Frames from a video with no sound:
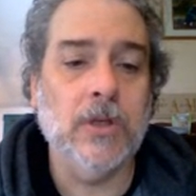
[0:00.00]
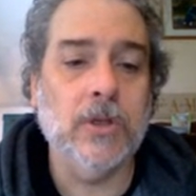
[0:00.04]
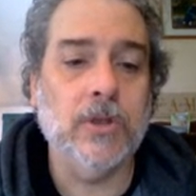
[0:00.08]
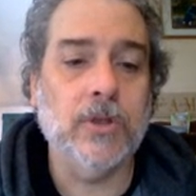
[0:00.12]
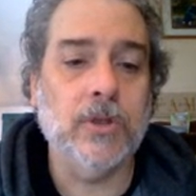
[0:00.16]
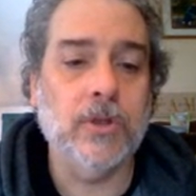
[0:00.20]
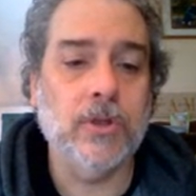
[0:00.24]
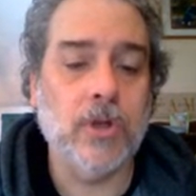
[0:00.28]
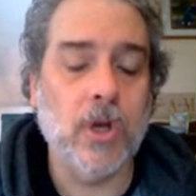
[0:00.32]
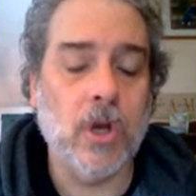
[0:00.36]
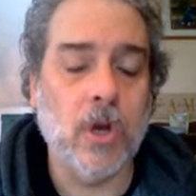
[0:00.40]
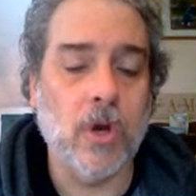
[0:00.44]

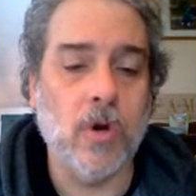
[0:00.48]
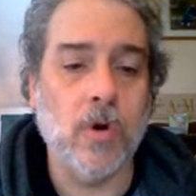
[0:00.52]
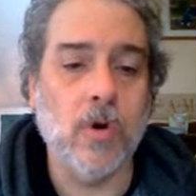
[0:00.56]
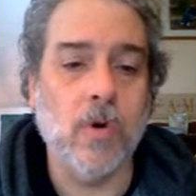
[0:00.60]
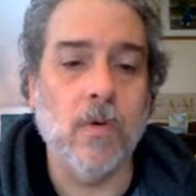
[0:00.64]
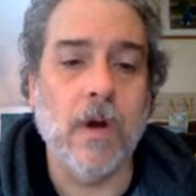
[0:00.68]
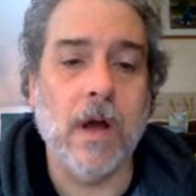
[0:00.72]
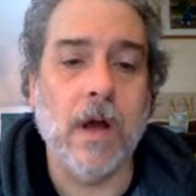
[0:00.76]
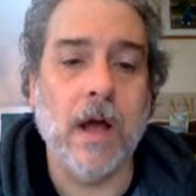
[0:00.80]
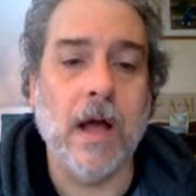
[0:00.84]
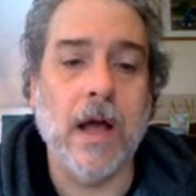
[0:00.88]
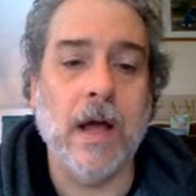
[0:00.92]

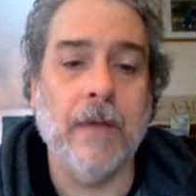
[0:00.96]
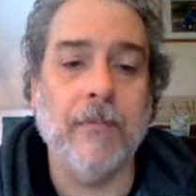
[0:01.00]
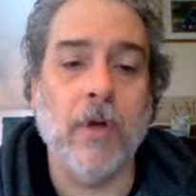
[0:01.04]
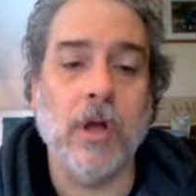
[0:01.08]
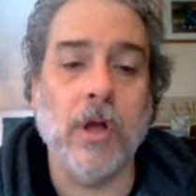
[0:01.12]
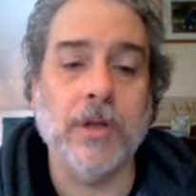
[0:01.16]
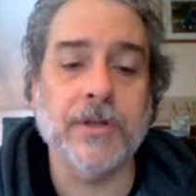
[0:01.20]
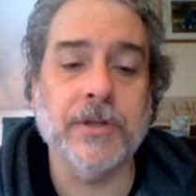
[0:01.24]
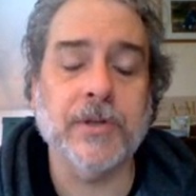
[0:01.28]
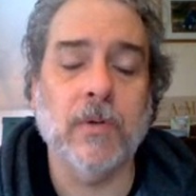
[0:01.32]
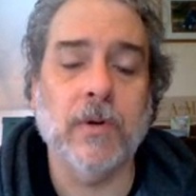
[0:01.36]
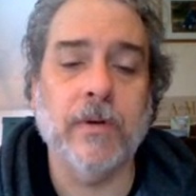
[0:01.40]
So,
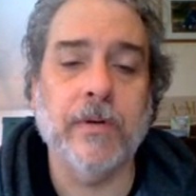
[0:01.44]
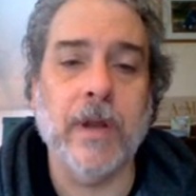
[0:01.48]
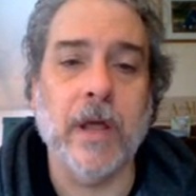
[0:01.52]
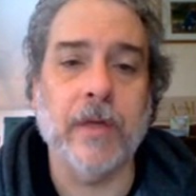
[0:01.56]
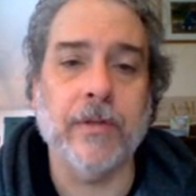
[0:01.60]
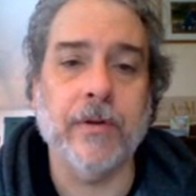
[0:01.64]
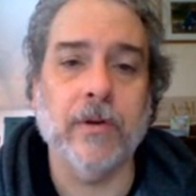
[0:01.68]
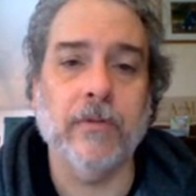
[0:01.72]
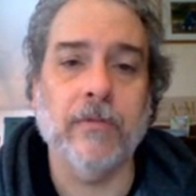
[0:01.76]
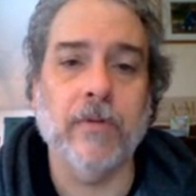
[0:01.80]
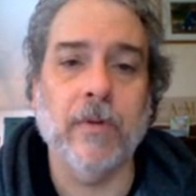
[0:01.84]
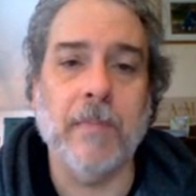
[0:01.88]
um, also
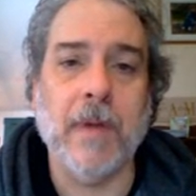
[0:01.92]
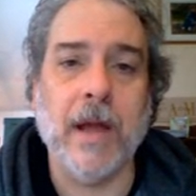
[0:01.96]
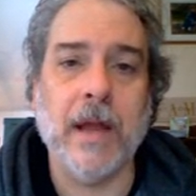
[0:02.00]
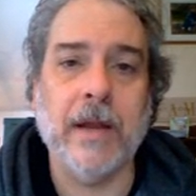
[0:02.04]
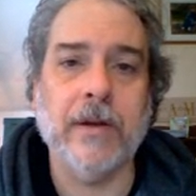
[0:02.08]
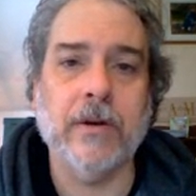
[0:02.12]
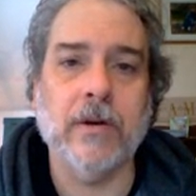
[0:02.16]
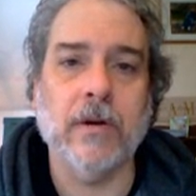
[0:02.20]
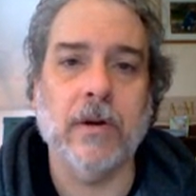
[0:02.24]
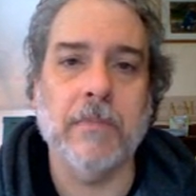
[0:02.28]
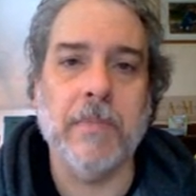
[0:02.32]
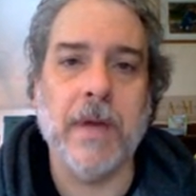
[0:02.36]
another
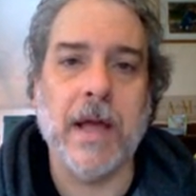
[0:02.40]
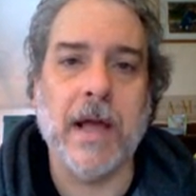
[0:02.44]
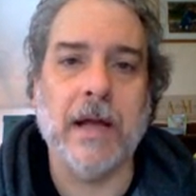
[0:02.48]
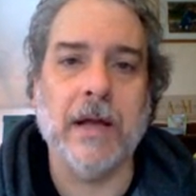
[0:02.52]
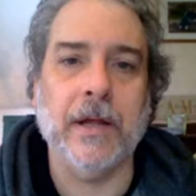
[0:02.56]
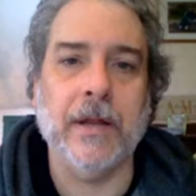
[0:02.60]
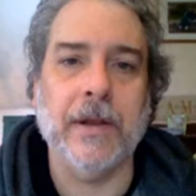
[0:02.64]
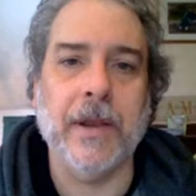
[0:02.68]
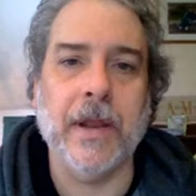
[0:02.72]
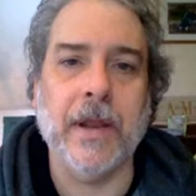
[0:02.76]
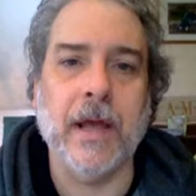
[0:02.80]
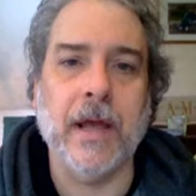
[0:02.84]
reminder
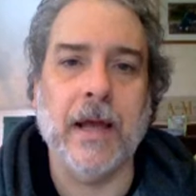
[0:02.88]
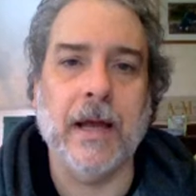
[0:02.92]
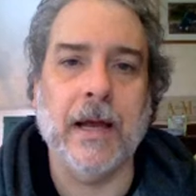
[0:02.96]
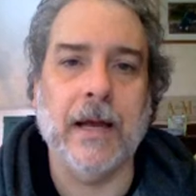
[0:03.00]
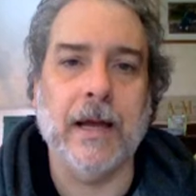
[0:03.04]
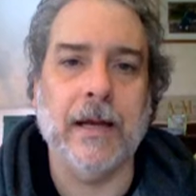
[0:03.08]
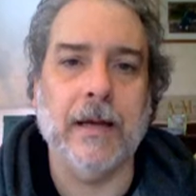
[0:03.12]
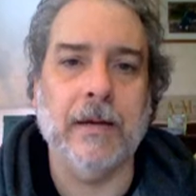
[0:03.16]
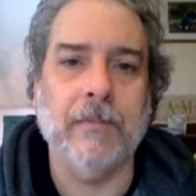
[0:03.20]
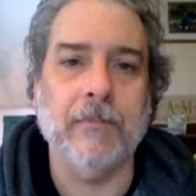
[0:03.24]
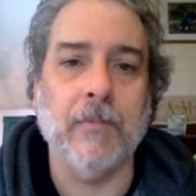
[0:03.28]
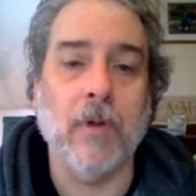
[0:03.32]
about
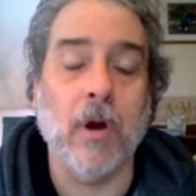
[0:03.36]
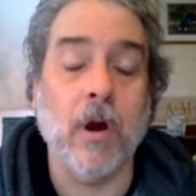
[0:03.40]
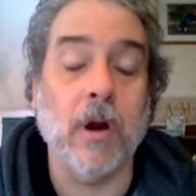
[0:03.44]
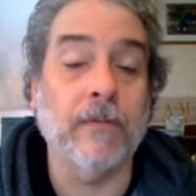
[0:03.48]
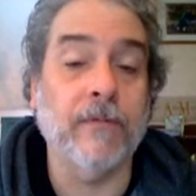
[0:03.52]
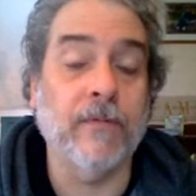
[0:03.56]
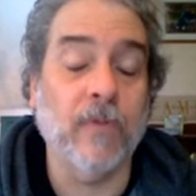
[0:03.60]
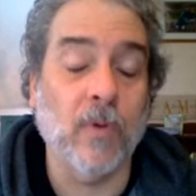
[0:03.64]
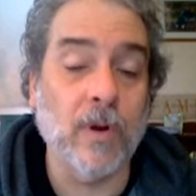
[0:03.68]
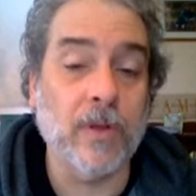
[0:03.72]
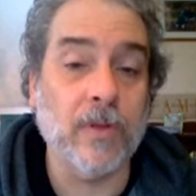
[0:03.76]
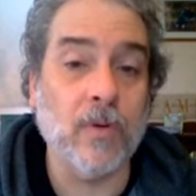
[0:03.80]
um,
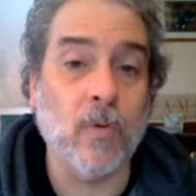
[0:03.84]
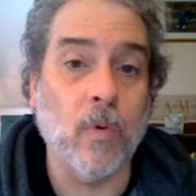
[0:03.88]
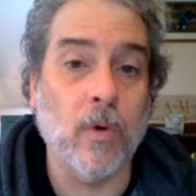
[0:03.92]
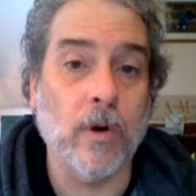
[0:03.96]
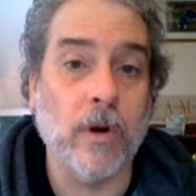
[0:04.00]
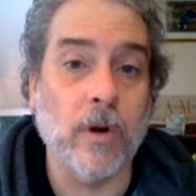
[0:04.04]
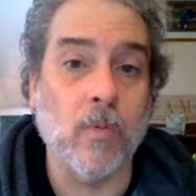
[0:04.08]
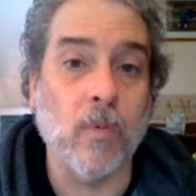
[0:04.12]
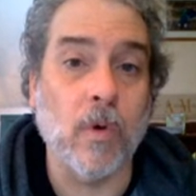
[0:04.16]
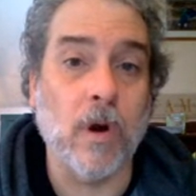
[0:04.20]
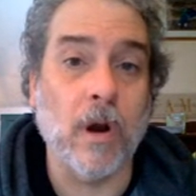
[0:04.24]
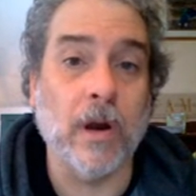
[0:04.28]
our fourth
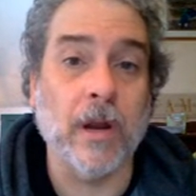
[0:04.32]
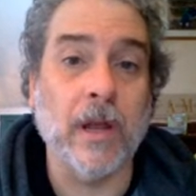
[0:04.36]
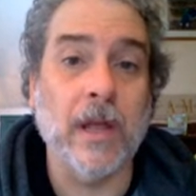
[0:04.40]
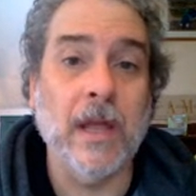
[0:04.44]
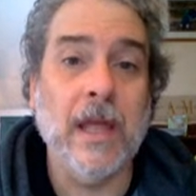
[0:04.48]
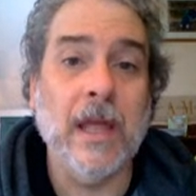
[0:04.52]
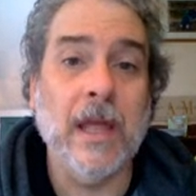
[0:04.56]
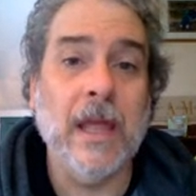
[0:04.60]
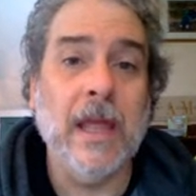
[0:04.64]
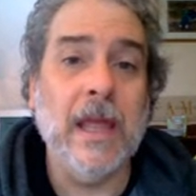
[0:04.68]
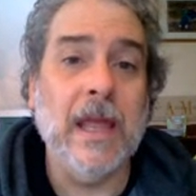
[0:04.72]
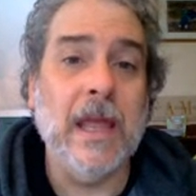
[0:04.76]
quarter work.